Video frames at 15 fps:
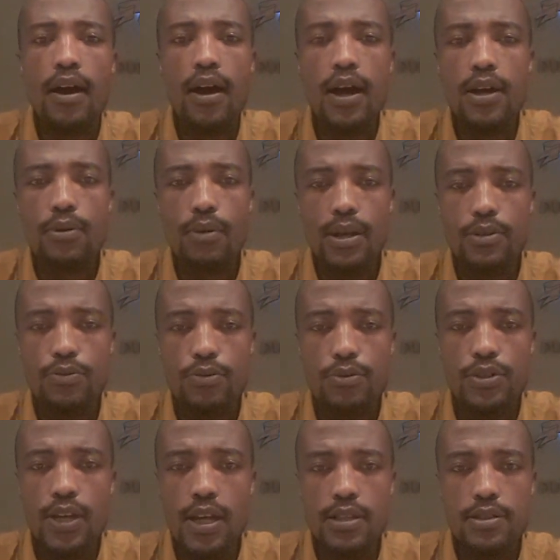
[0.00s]
I want to
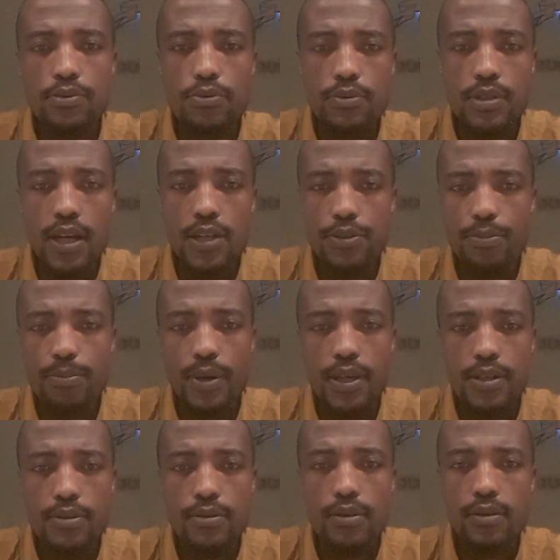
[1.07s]
touch
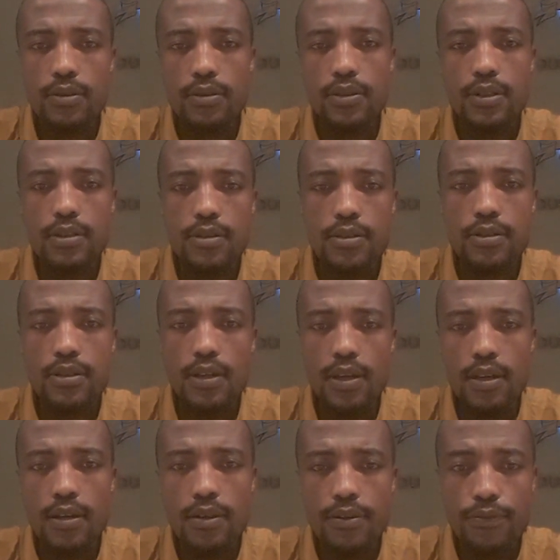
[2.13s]
base on these
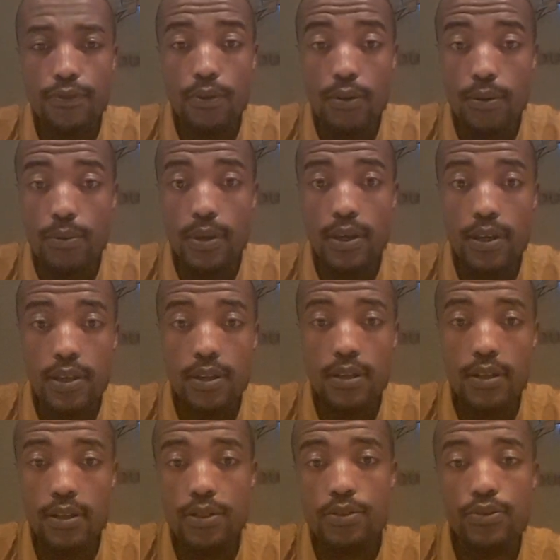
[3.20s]
following
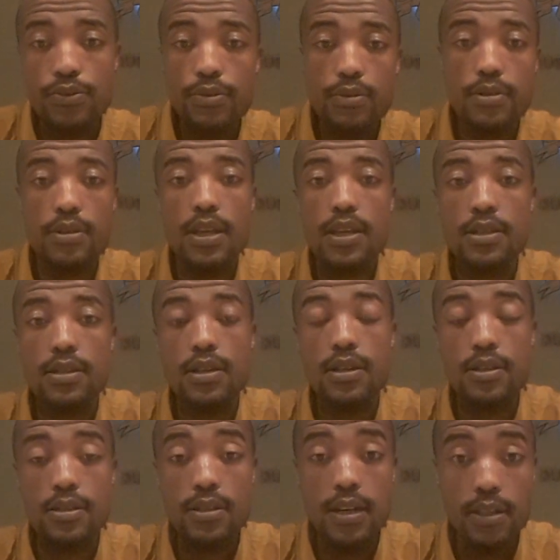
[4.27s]
key issues that
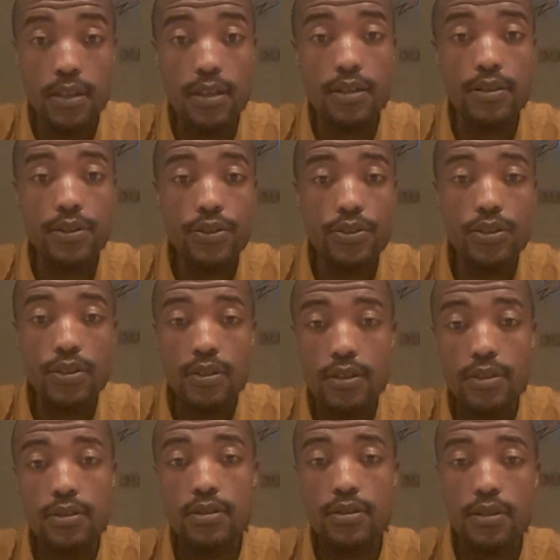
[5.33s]
SADC region
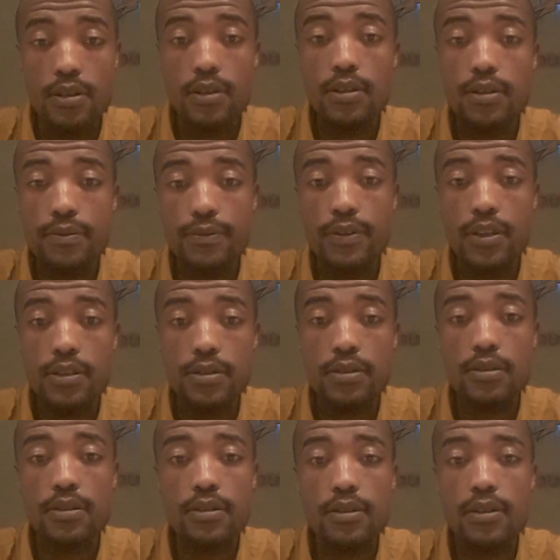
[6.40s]
is really
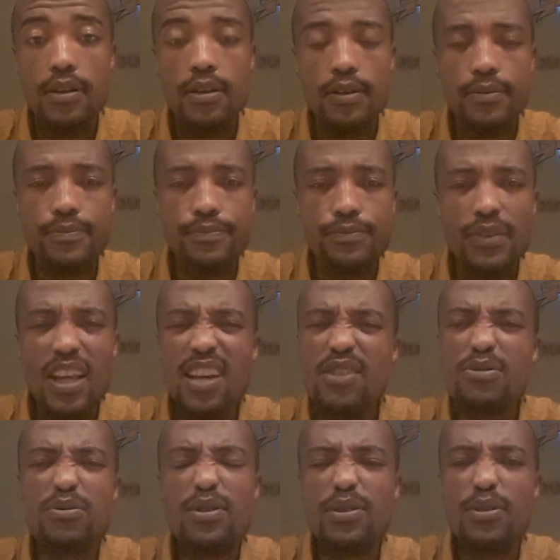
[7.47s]
facing.
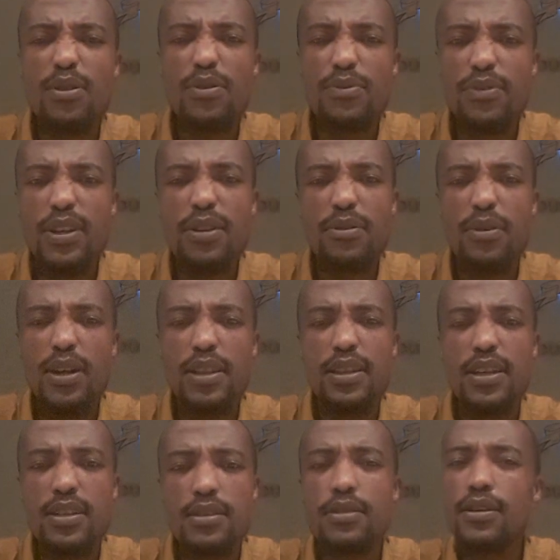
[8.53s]
As we know very well
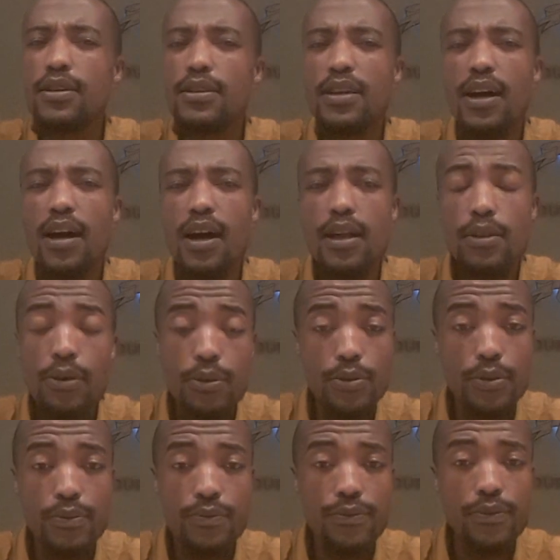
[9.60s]
that there are a lot
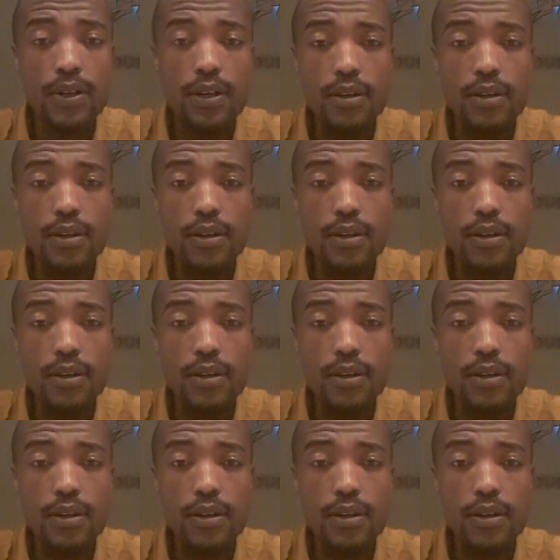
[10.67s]
of